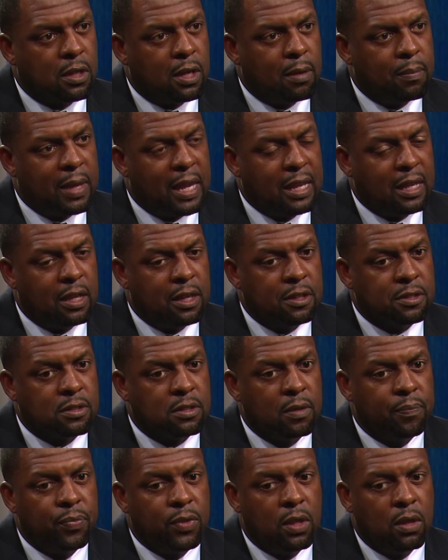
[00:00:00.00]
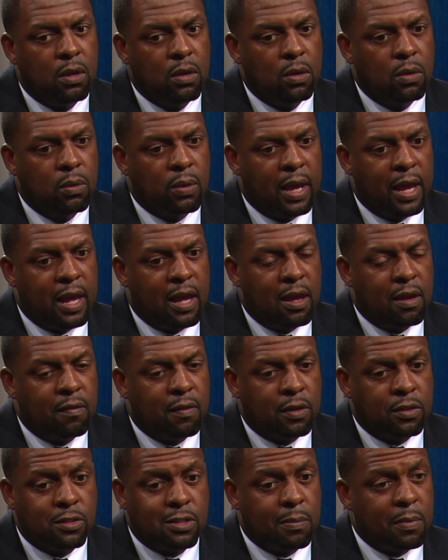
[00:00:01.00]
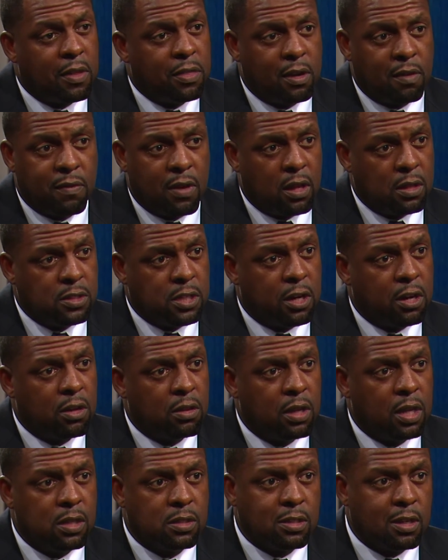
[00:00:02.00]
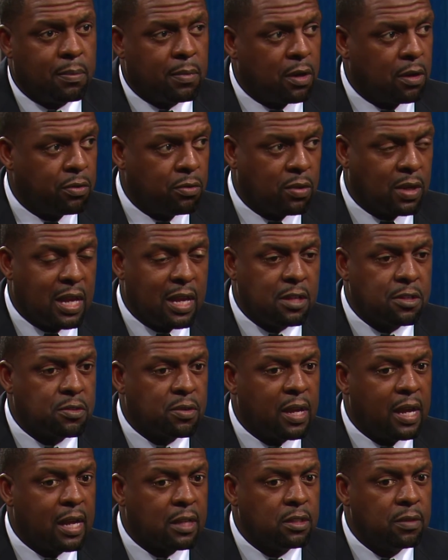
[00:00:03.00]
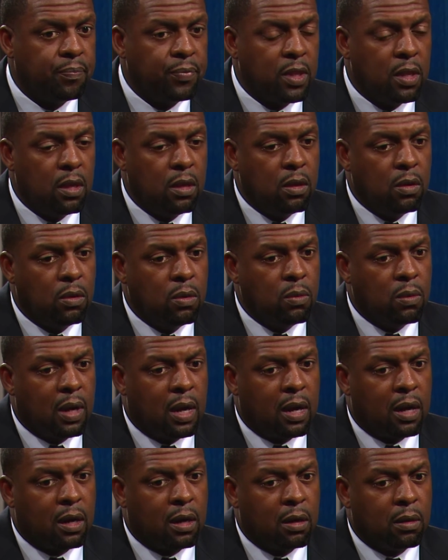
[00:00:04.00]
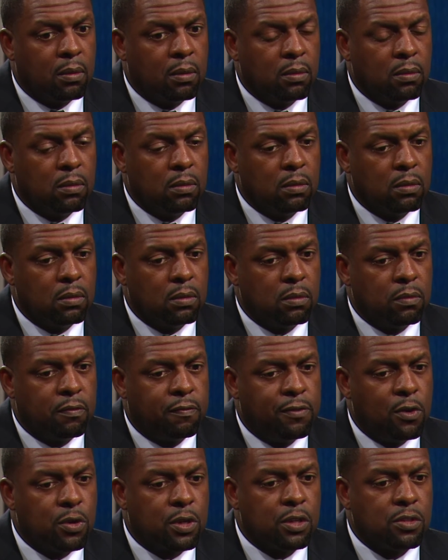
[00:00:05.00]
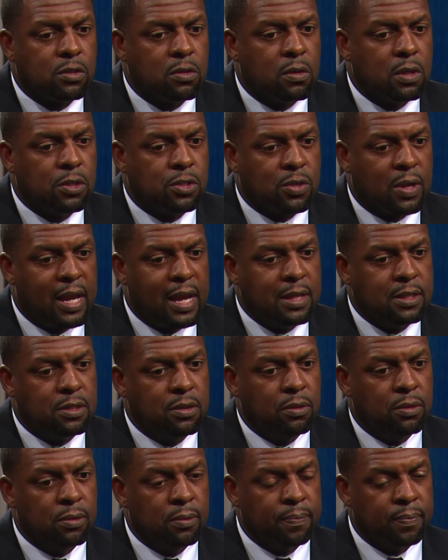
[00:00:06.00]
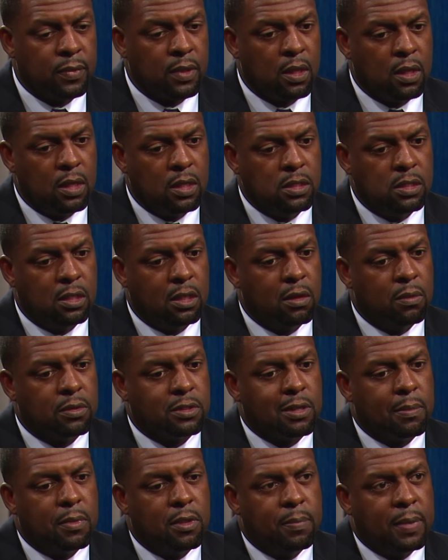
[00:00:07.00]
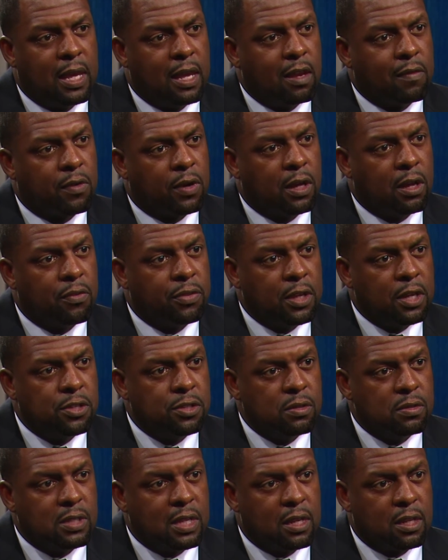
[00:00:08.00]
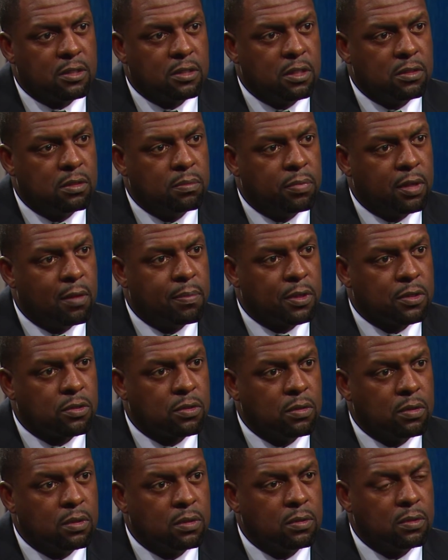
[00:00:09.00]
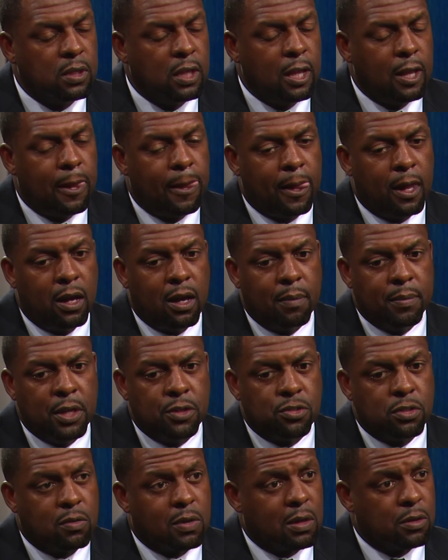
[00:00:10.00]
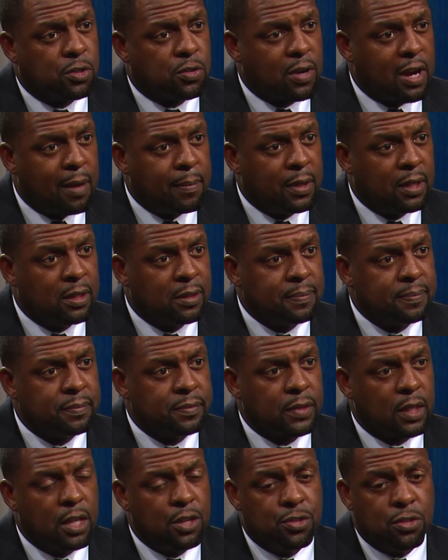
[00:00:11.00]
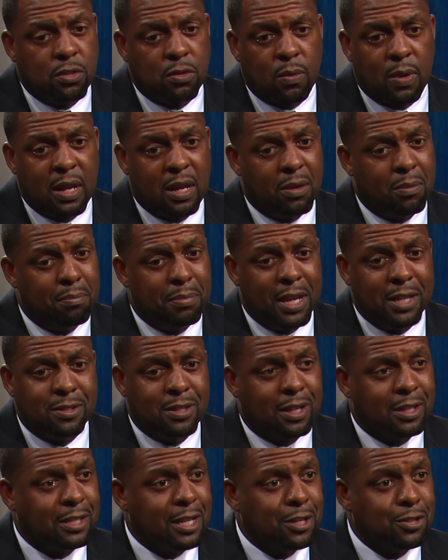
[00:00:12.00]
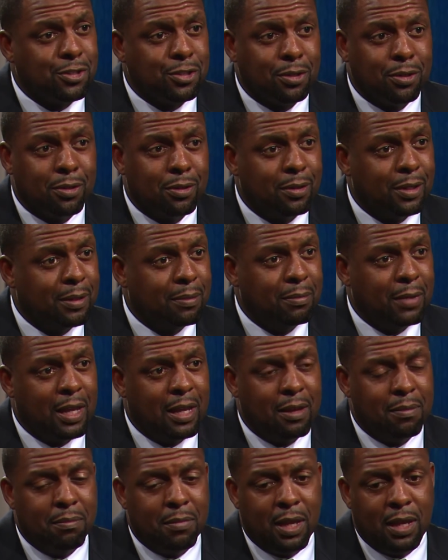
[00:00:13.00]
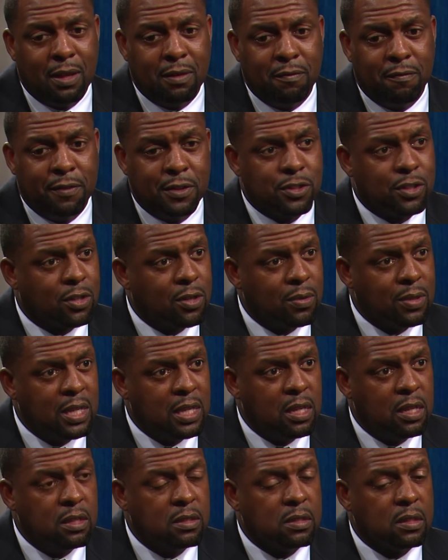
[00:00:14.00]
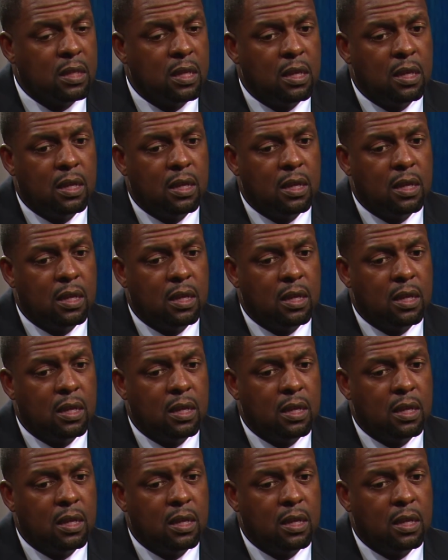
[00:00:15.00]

um, at East who have some are there voluntarily, some are through contract, who are focused on trying to deal with some of the behavioral health issues that exist in public schools, um, issues around trauma, yeah. issues around basic dental and, and, and, physical needs.